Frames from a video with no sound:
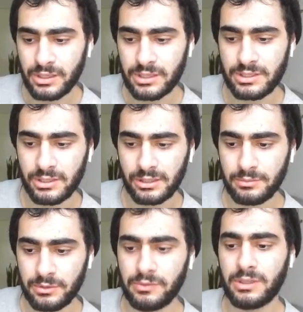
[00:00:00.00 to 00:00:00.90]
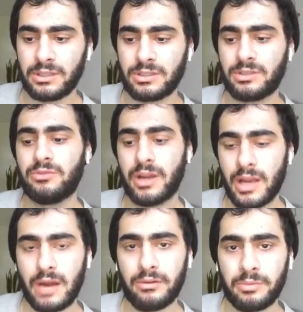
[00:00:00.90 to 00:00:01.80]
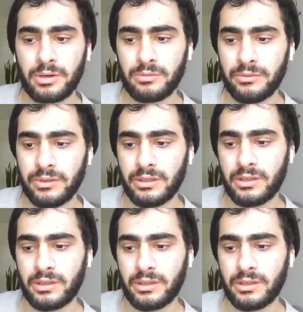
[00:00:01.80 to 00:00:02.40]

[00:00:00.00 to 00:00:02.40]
it's a solid movie, and it's a great Harry Potter movie.